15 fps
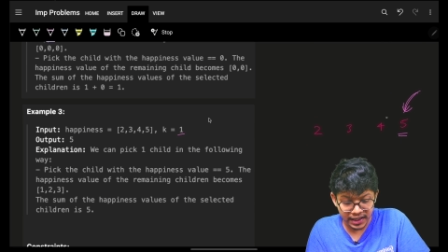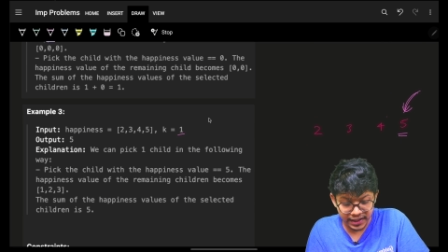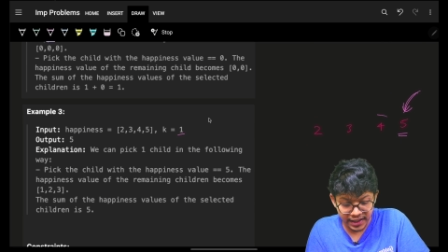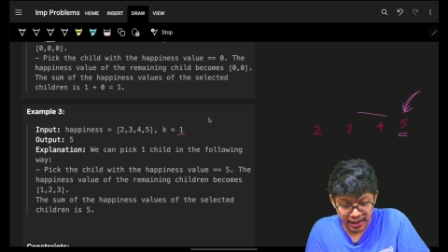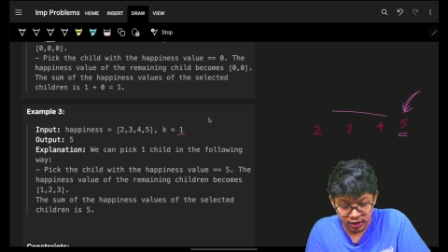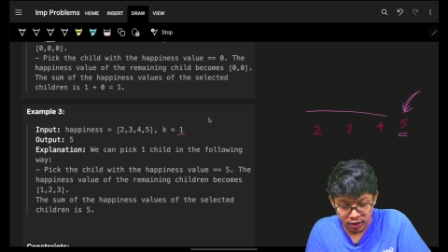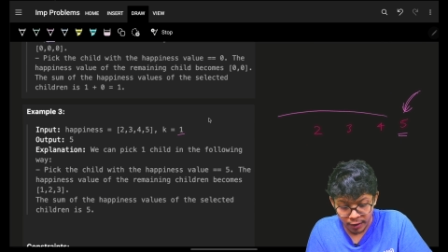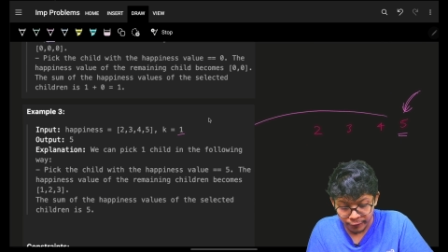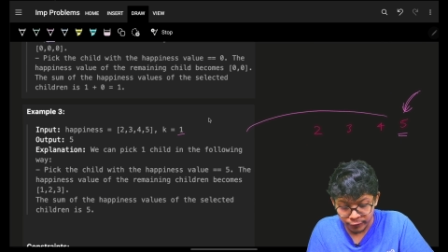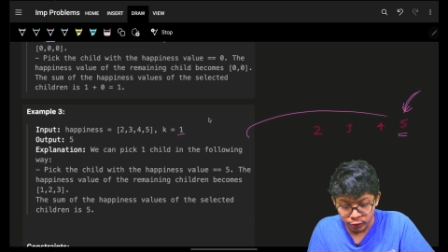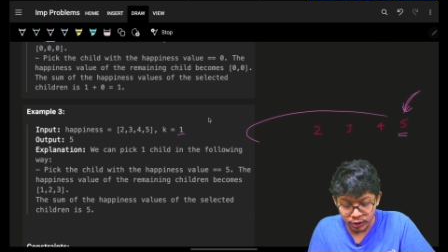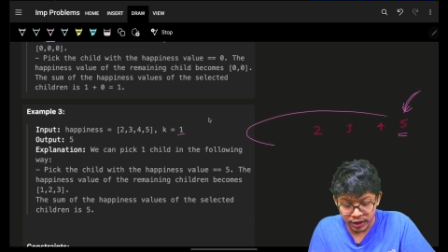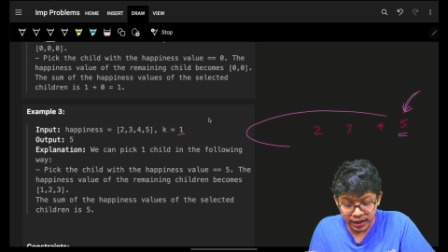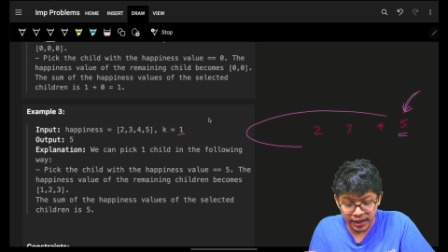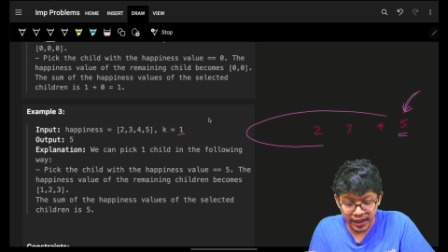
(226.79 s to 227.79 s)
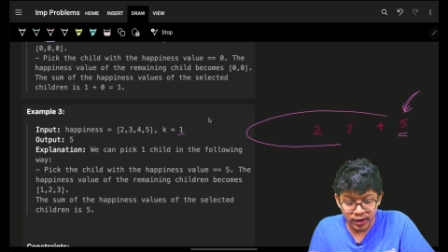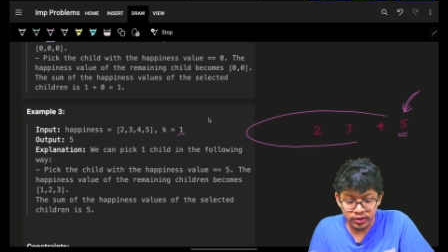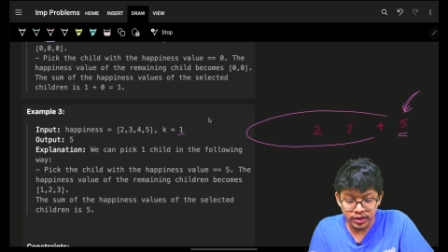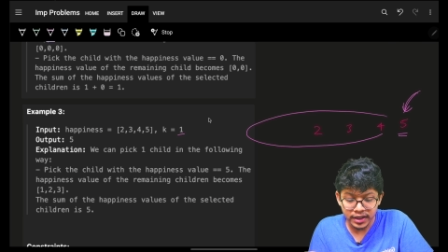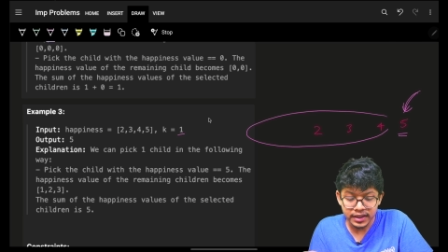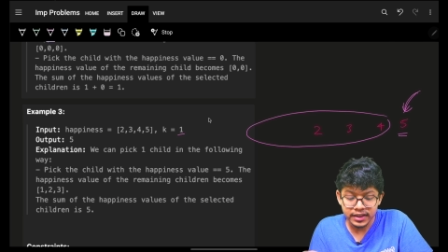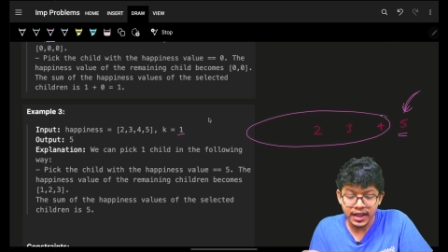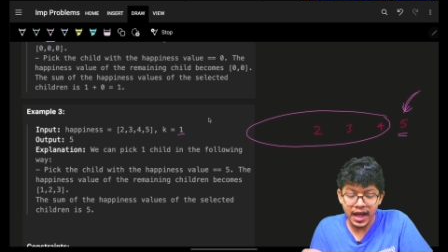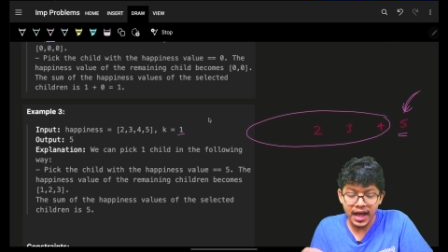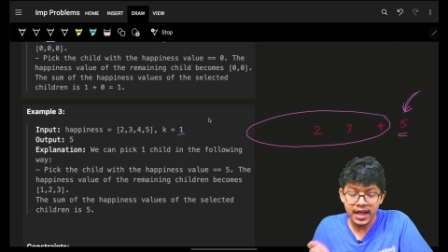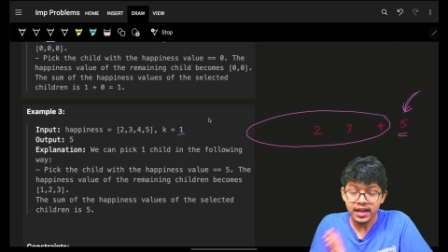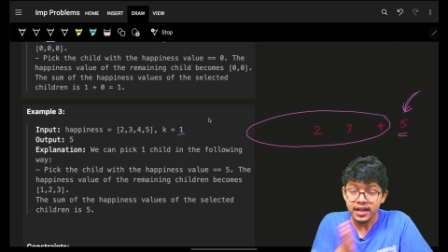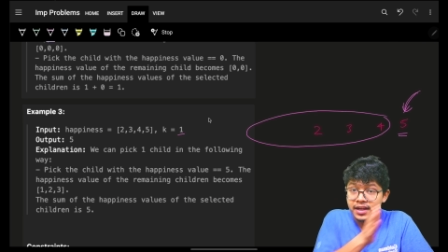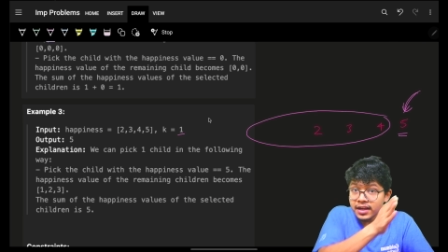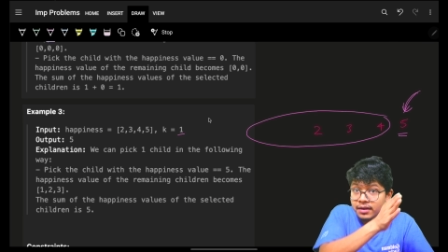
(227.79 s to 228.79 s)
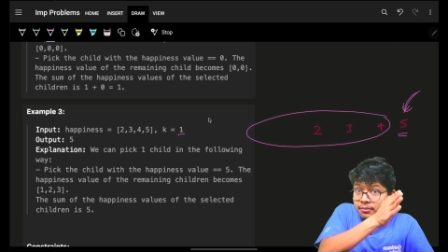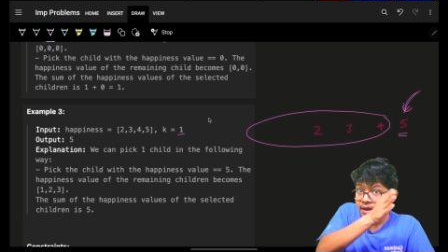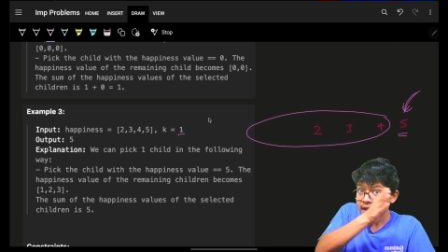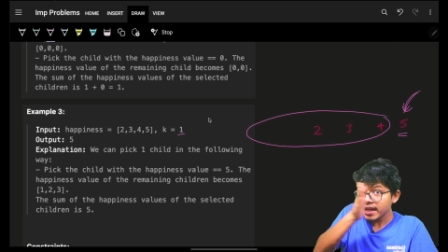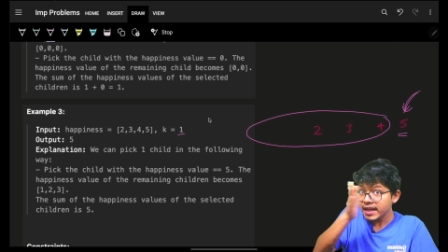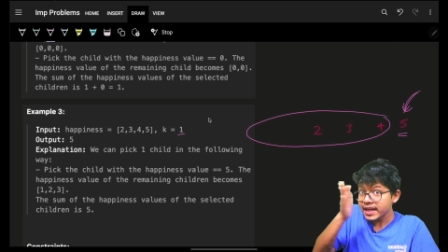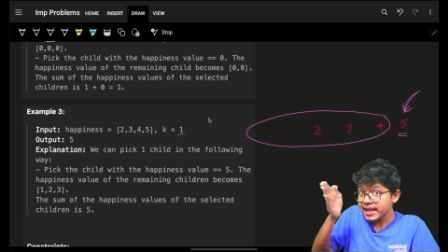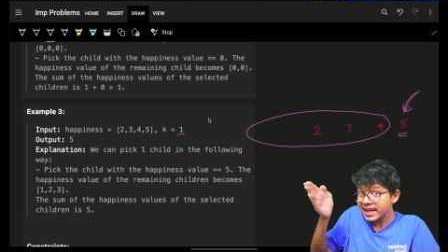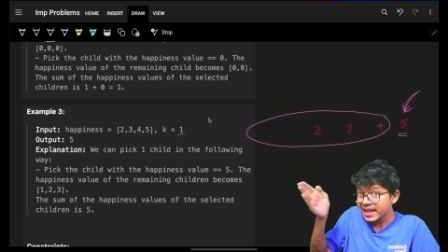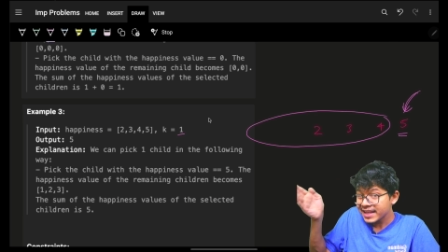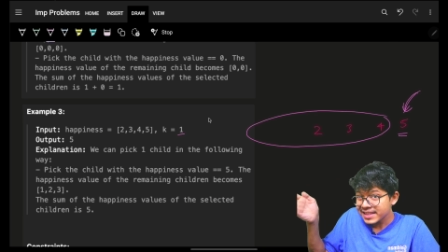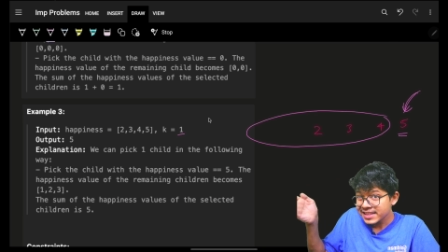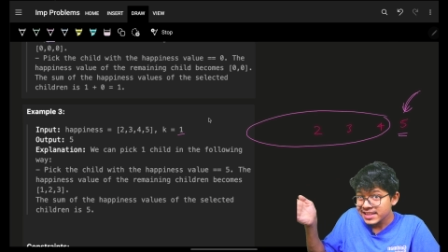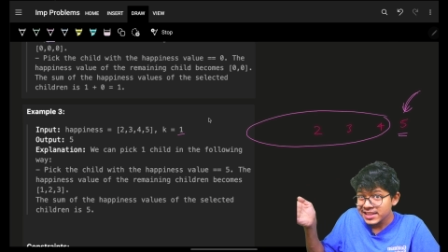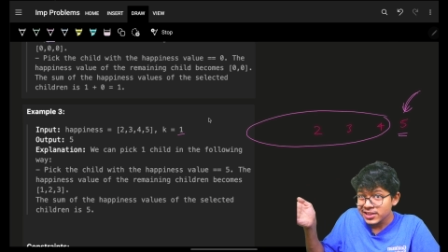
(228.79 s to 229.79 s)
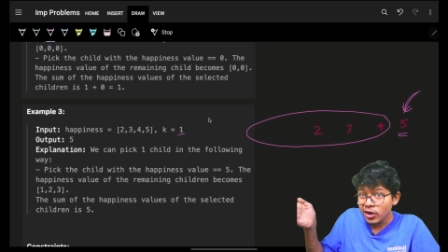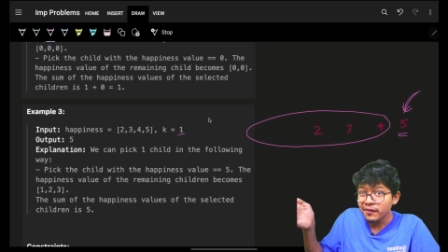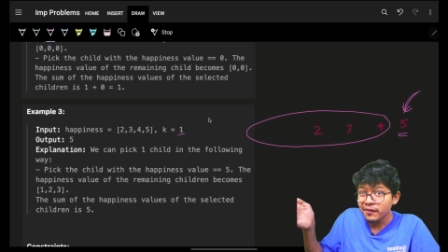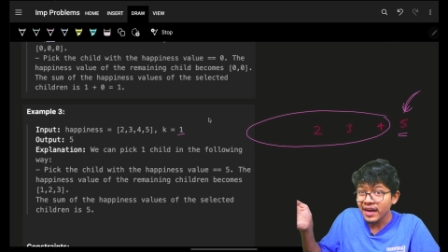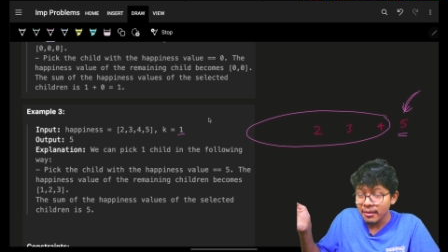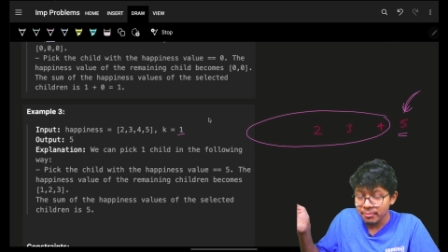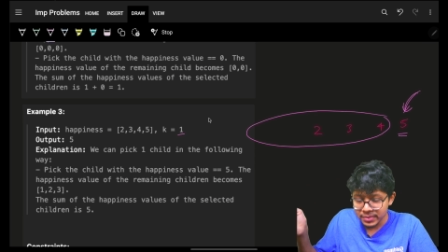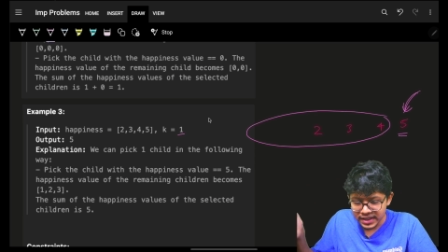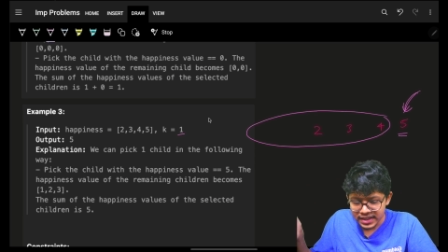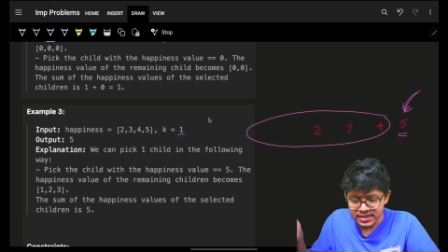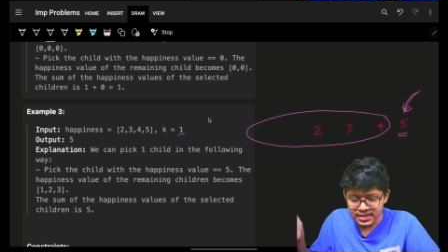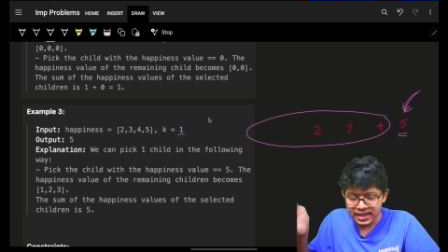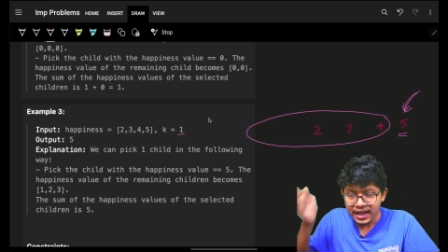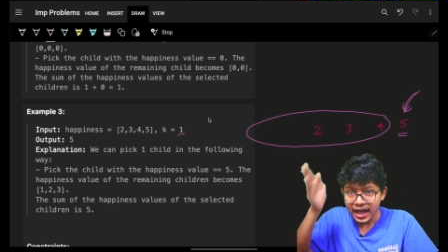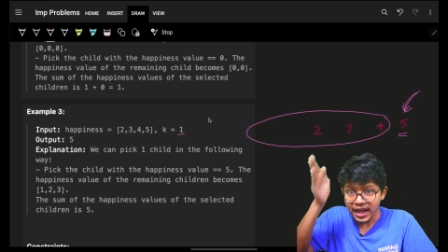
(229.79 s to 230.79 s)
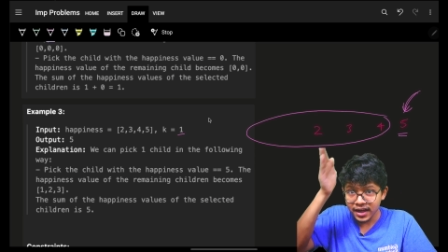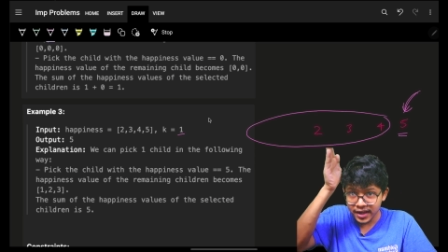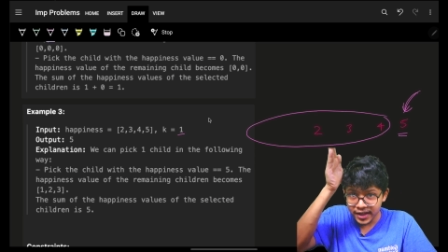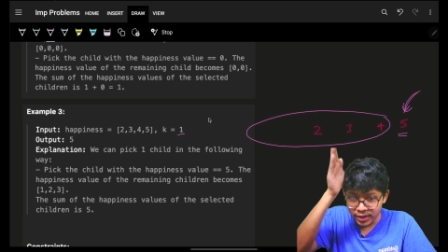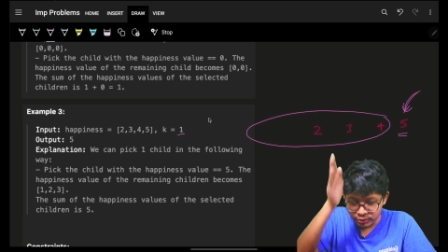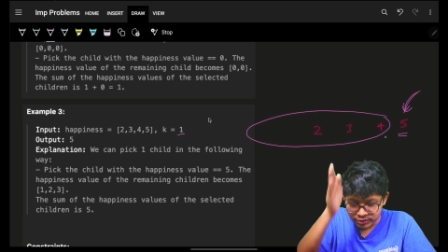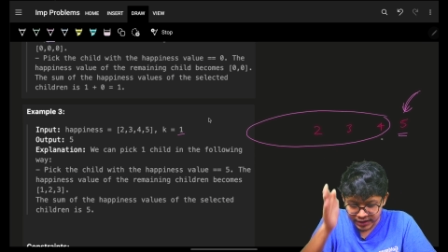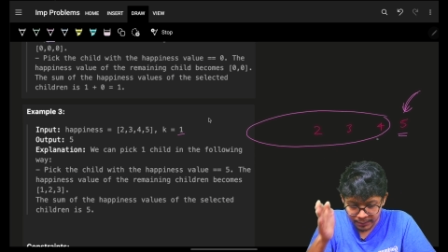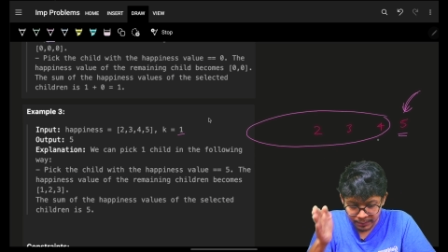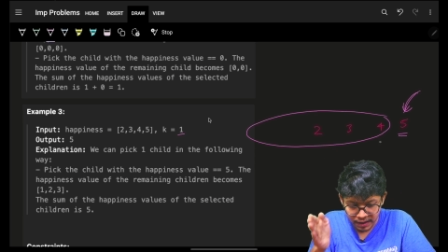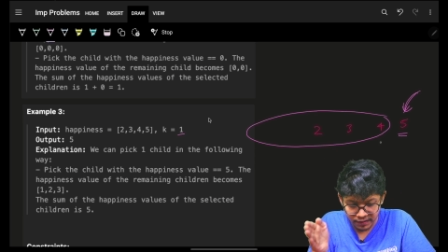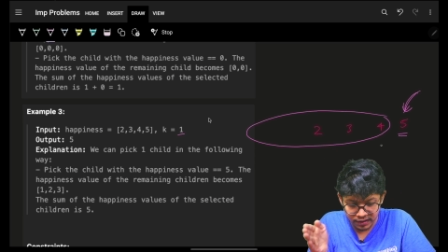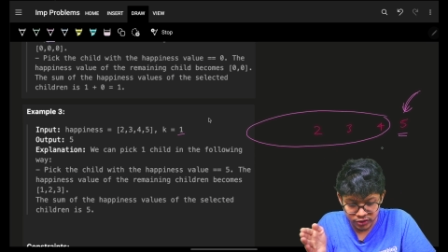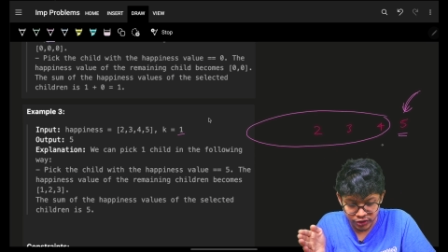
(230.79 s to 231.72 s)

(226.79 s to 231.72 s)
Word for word: again you have to iterate on the entire remaining list of happiness and reduce them by 1.